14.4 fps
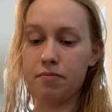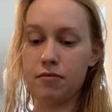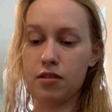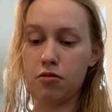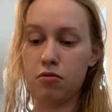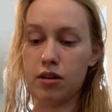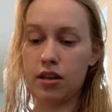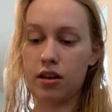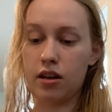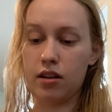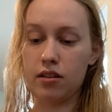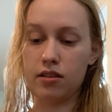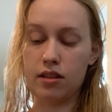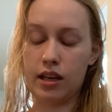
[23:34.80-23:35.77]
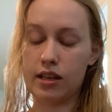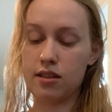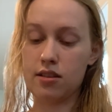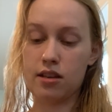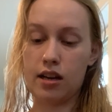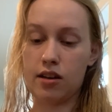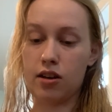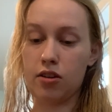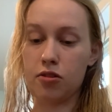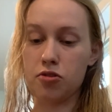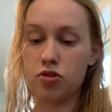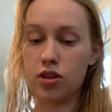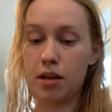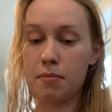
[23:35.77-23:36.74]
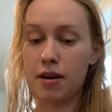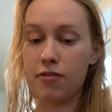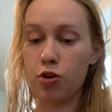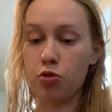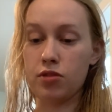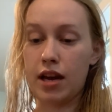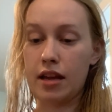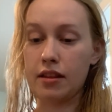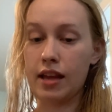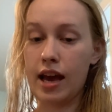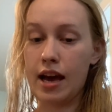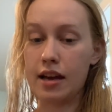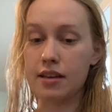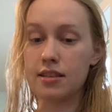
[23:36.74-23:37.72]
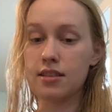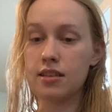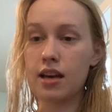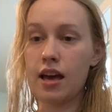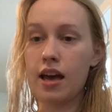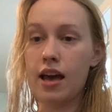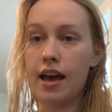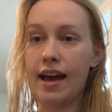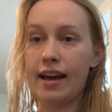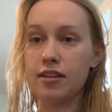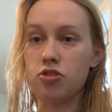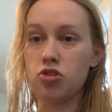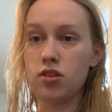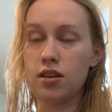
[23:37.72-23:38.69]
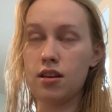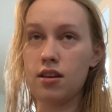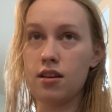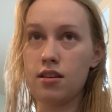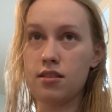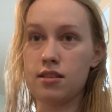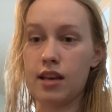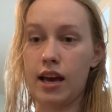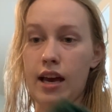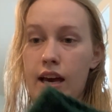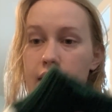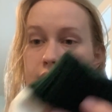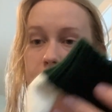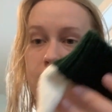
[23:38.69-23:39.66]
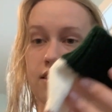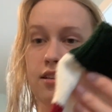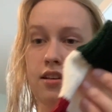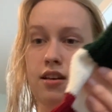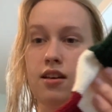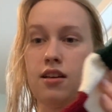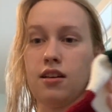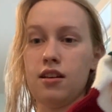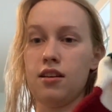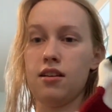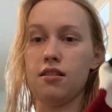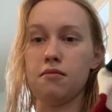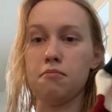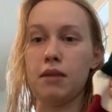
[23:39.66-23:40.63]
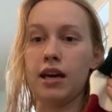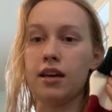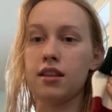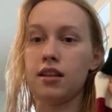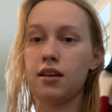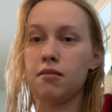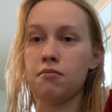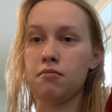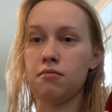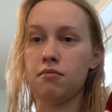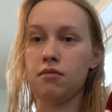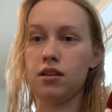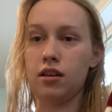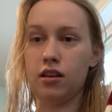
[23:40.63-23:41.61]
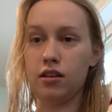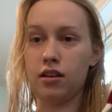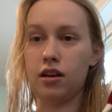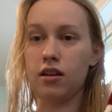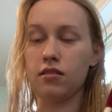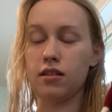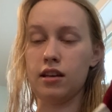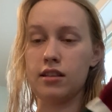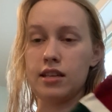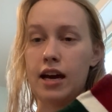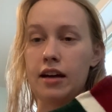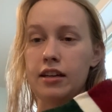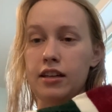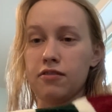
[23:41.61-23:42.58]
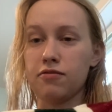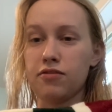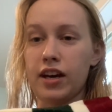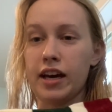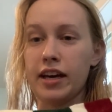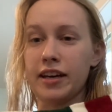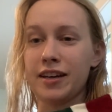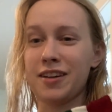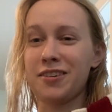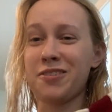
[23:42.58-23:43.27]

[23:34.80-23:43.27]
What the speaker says: like sock colors should I make for your dad next? And she said, make them the Italian flag.